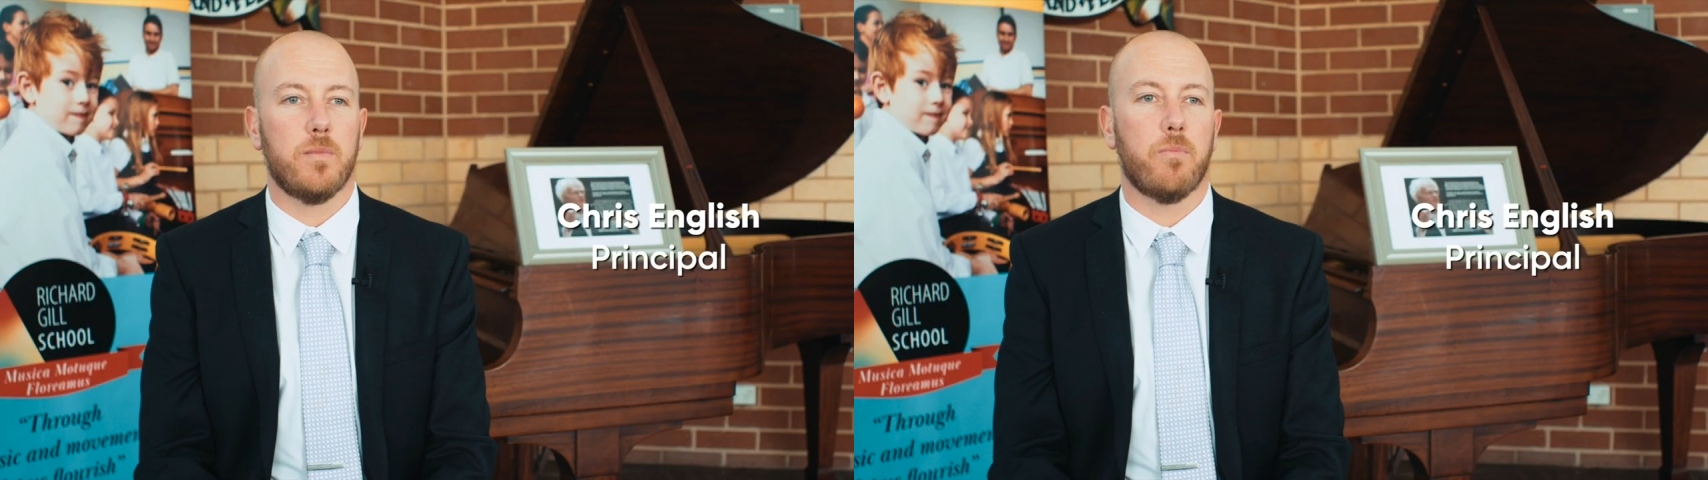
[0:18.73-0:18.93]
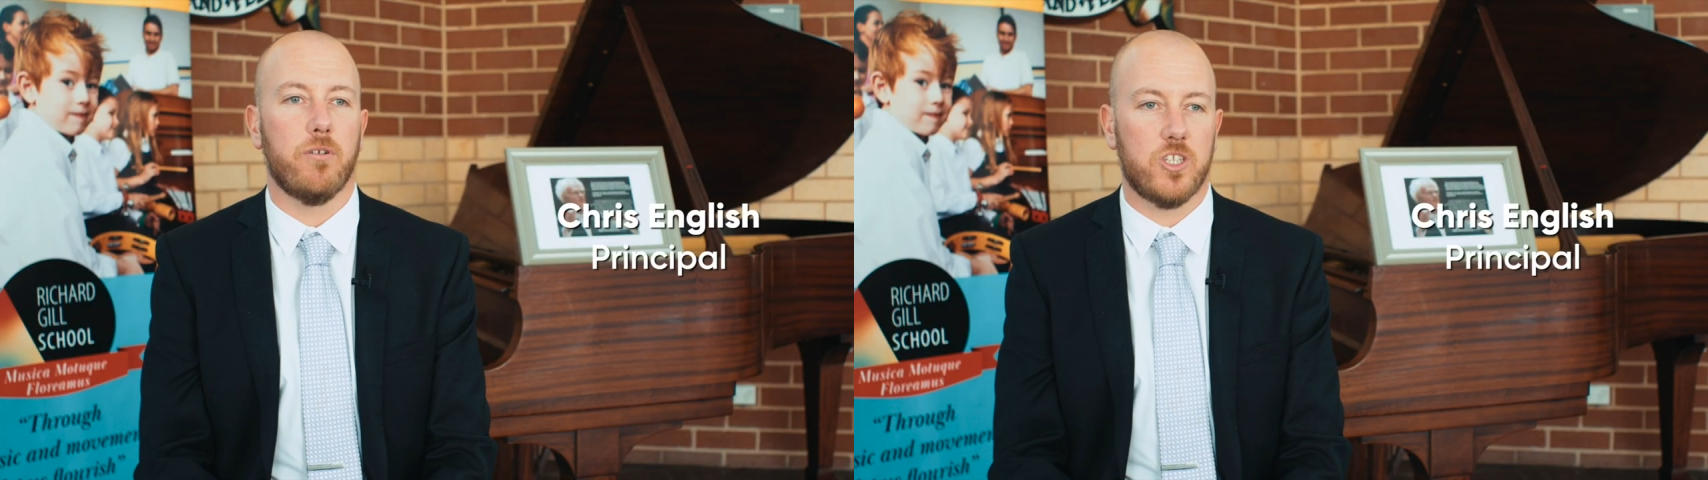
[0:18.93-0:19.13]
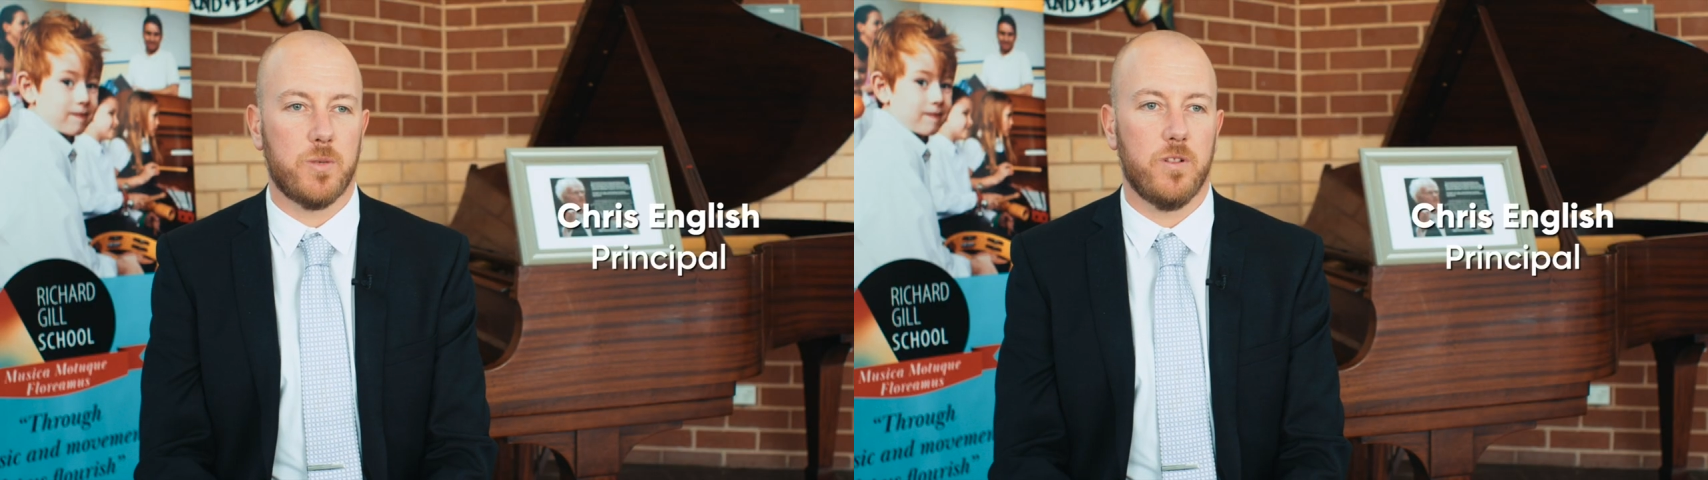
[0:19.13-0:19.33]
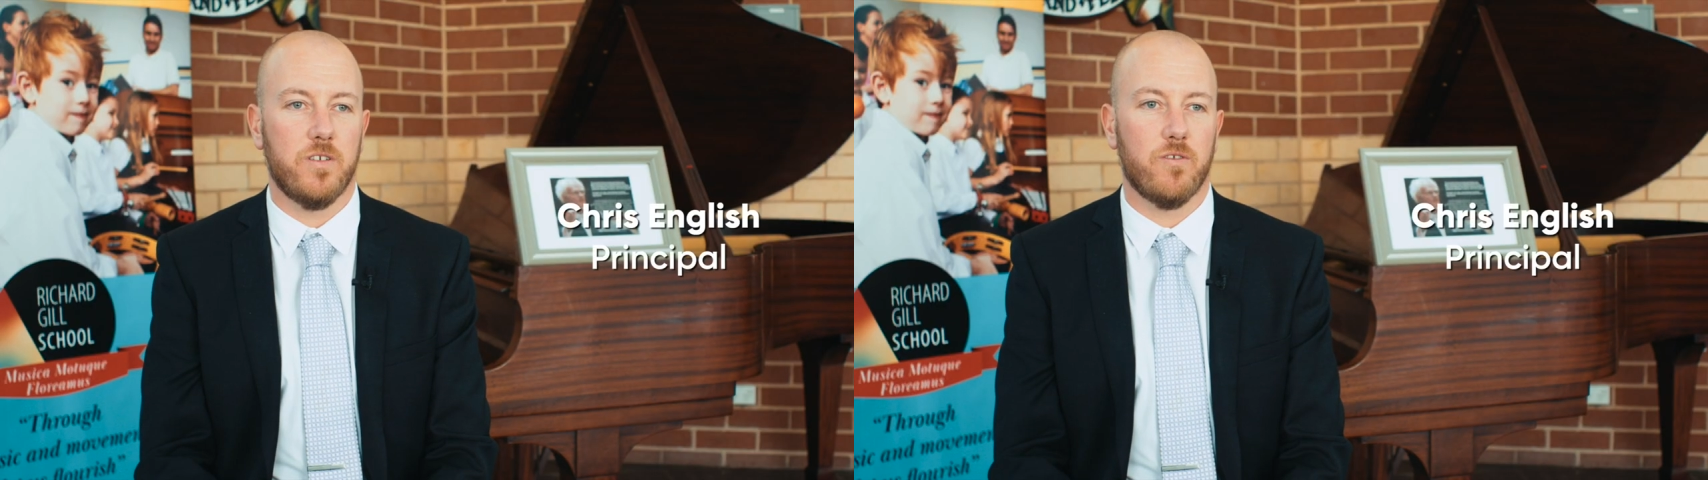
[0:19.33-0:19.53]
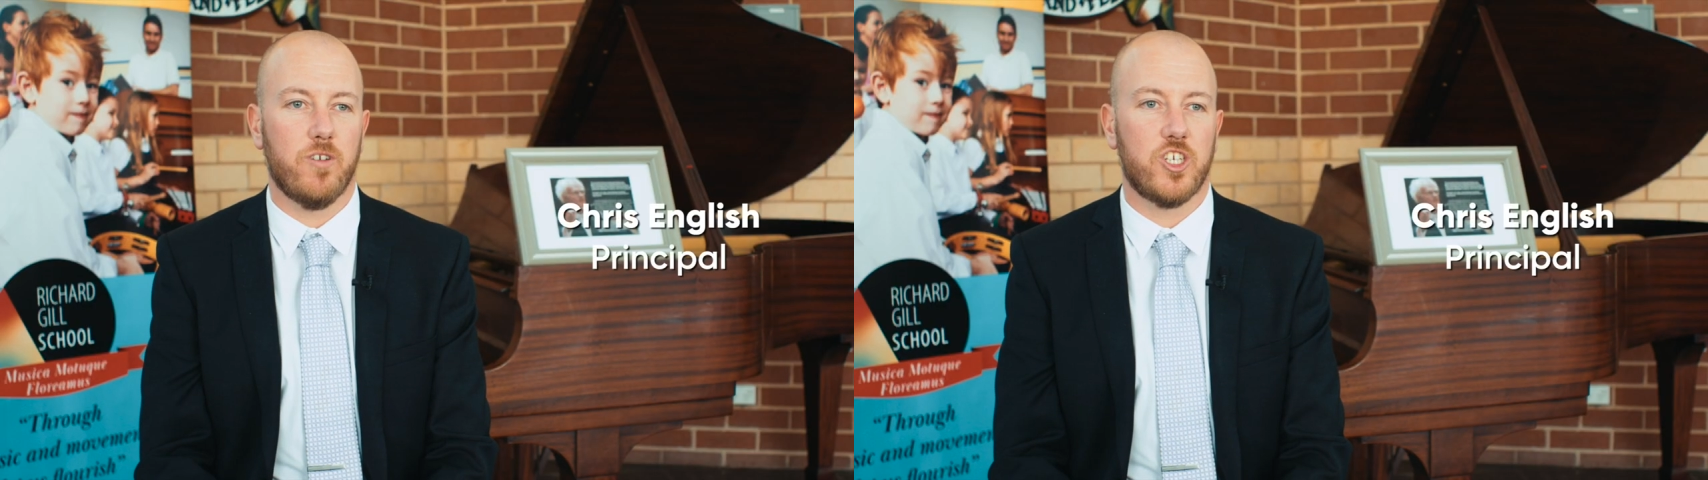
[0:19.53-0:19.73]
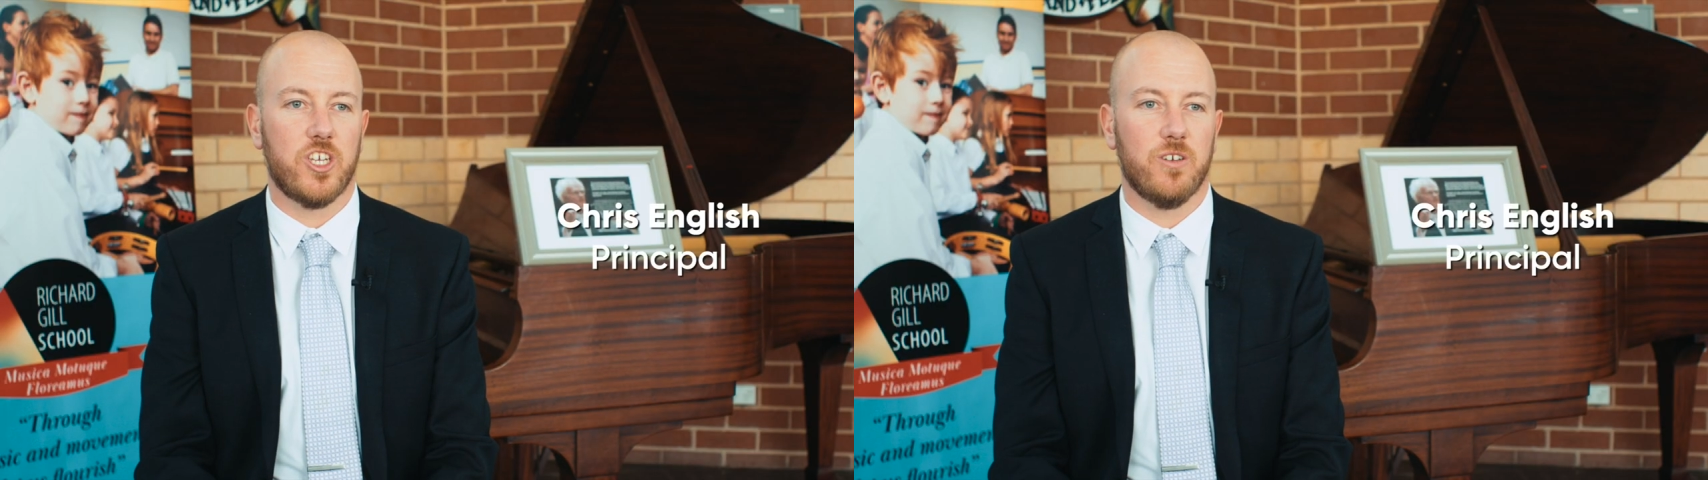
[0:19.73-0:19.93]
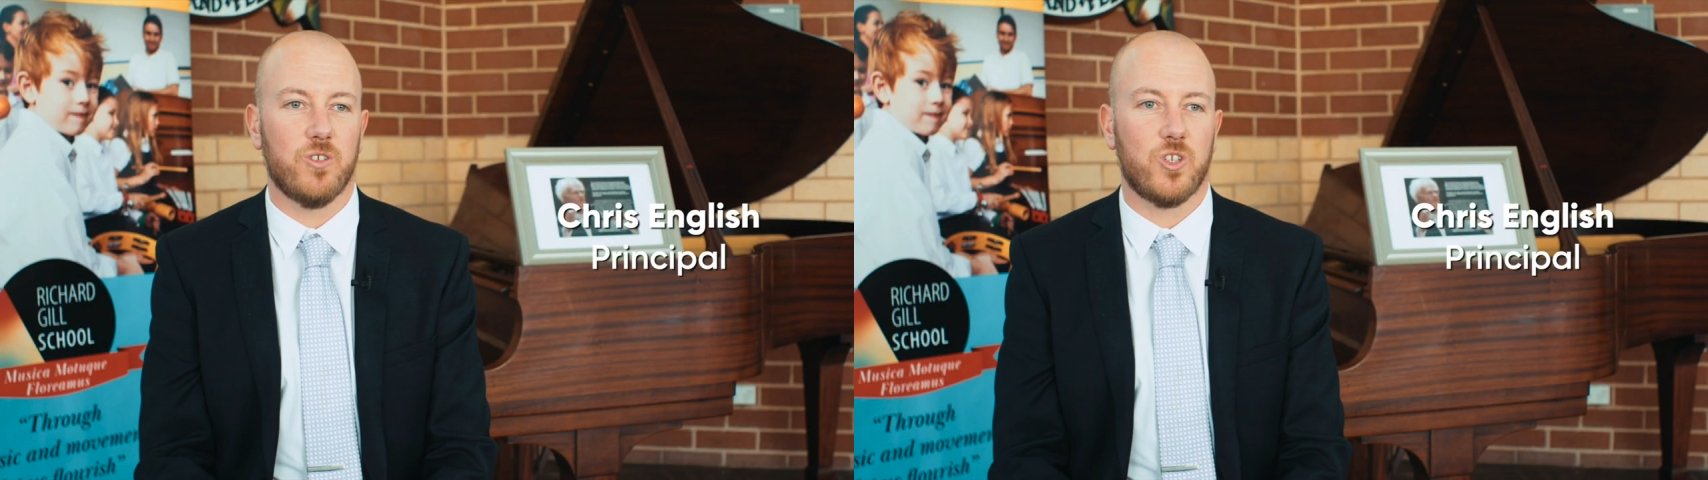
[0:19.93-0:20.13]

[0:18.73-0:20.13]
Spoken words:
the principal of the Richard Gill